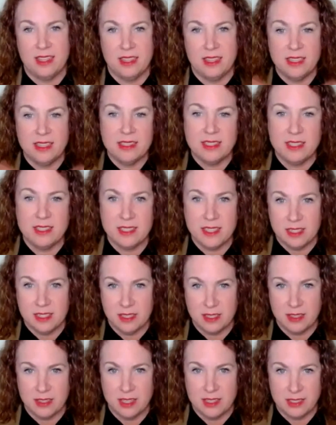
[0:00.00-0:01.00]
this is
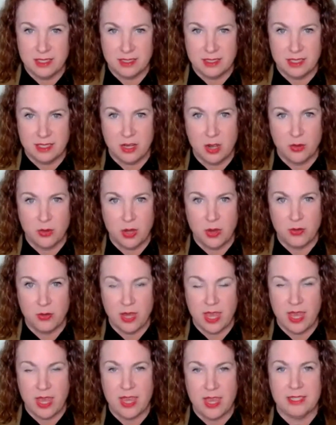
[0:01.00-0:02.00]
a no-go
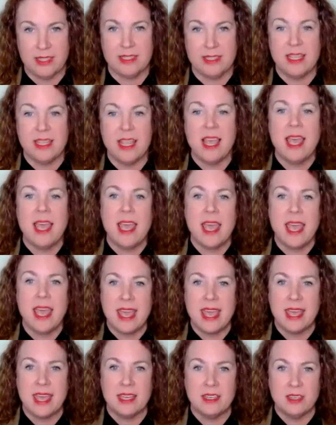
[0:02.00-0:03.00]
case,
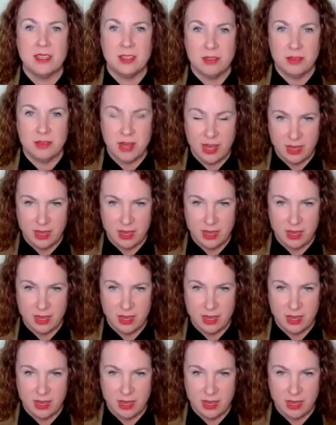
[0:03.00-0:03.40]
and